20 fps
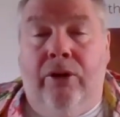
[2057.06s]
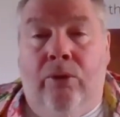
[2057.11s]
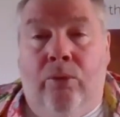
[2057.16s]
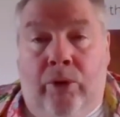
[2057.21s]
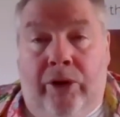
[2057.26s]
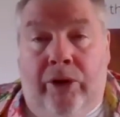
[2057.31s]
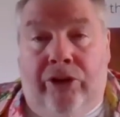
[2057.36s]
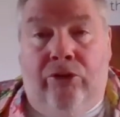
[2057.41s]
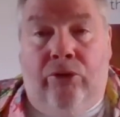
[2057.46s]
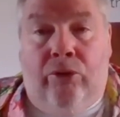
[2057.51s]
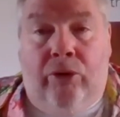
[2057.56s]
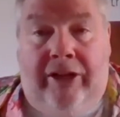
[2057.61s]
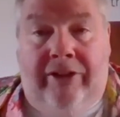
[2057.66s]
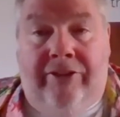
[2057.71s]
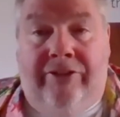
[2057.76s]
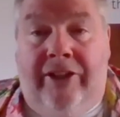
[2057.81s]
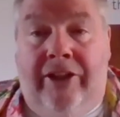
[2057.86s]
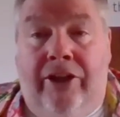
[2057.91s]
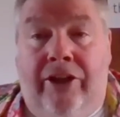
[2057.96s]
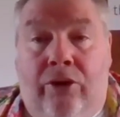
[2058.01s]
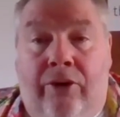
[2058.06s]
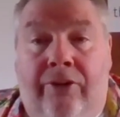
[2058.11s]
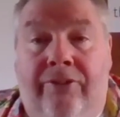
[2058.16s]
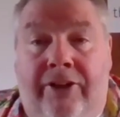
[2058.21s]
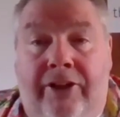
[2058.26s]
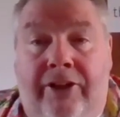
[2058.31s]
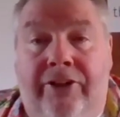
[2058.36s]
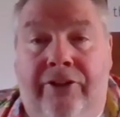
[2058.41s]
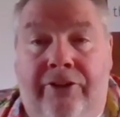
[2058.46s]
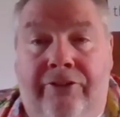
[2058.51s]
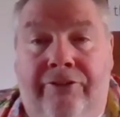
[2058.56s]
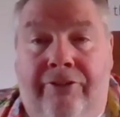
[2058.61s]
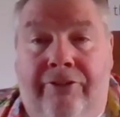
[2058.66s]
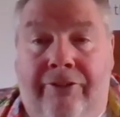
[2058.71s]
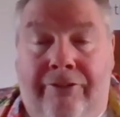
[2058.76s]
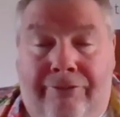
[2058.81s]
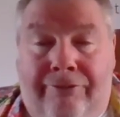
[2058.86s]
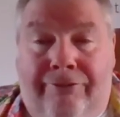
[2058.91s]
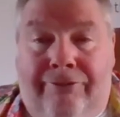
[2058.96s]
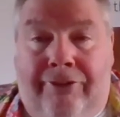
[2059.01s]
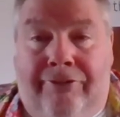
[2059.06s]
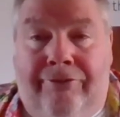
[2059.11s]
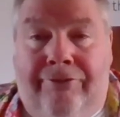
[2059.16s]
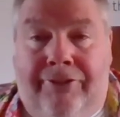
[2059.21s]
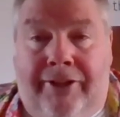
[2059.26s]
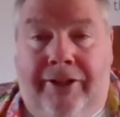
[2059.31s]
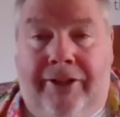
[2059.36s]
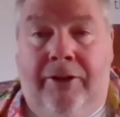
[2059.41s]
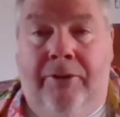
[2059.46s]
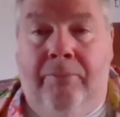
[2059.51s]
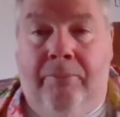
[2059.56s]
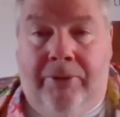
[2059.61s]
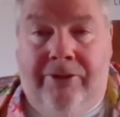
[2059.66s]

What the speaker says: which is the equivalent of 50%